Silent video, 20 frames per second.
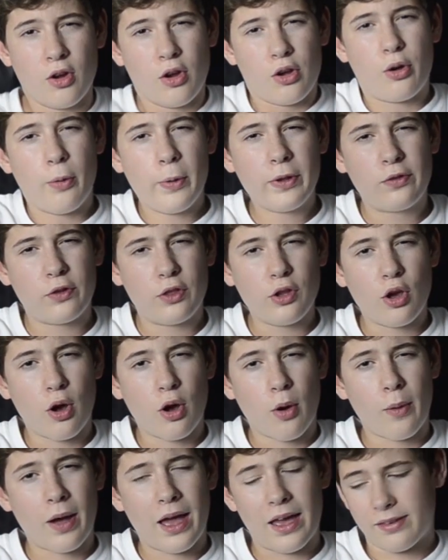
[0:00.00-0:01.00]
Going to the
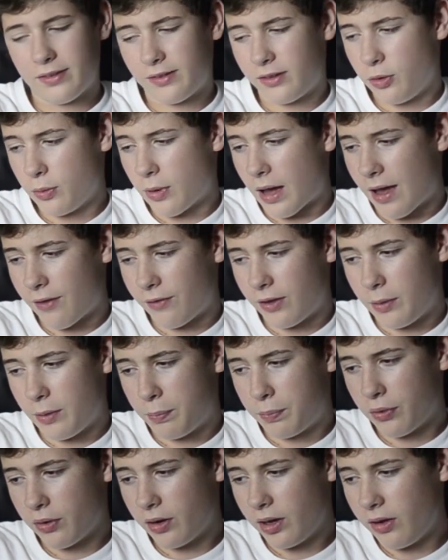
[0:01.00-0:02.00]
OS, you have a
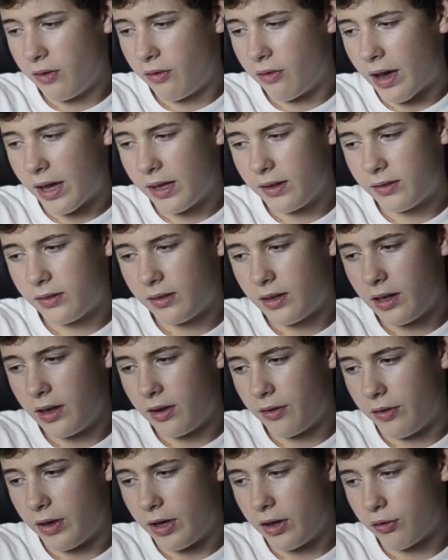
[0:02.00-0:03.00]
pretty light skin
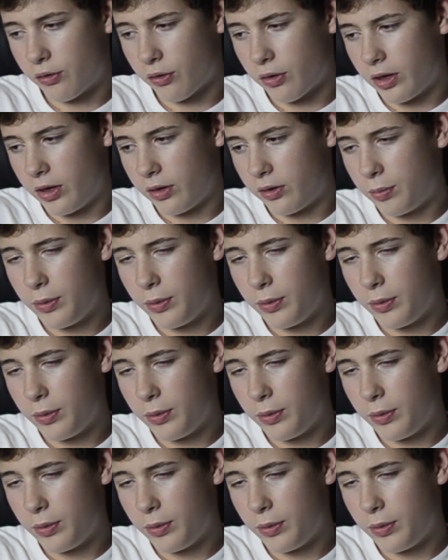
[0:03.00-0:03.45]
of Android.